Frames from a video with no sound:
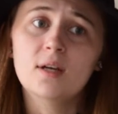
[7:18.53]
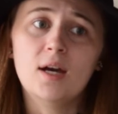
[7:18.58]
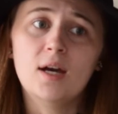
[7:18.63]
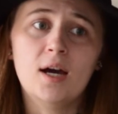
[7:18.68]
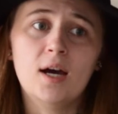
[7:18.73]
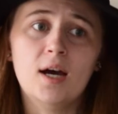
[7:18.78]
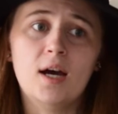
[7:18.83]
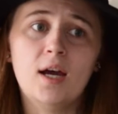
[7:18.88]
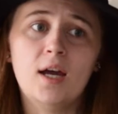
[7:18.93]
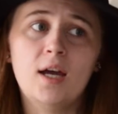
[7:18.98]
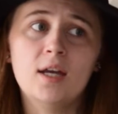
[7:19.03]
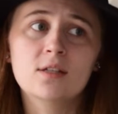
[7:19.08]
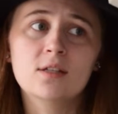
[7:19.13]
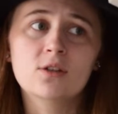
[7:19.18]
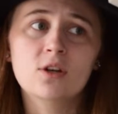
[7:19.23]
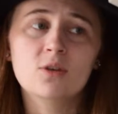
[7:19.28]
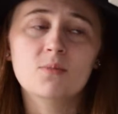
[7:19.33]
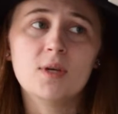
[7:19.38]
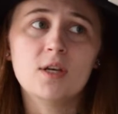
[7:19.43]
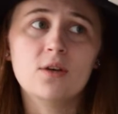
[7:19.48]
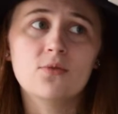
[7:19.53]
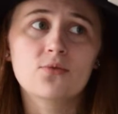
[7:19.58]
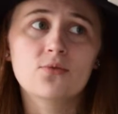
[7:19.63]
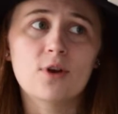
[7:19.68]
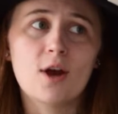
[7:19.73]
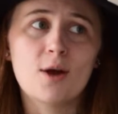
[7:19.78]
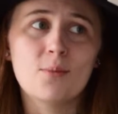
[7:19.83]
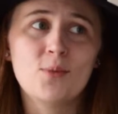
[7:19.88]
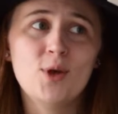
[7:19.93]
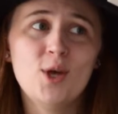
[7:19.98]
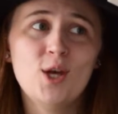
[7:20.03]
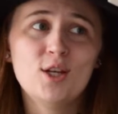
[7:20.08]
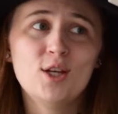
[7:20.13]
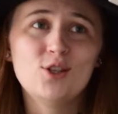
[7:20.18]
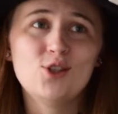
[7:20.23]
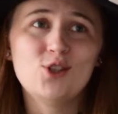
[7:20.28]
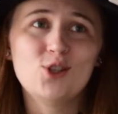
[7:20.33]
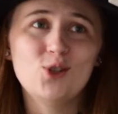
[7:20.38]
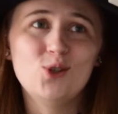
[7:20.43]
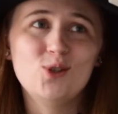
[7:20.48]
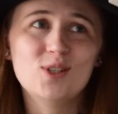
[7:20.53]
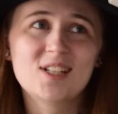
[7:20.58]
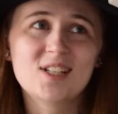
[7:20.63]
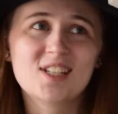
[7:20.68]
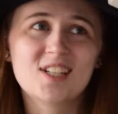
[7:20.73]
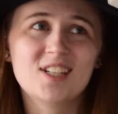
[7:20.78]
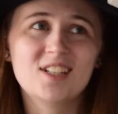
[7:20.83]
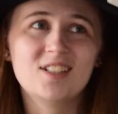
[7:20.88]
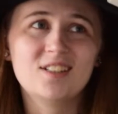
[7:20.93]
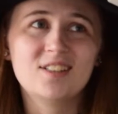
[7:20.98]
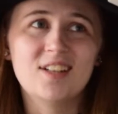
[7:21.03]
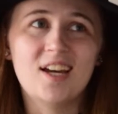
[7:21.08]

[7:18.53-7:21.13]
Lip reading: It took me from June until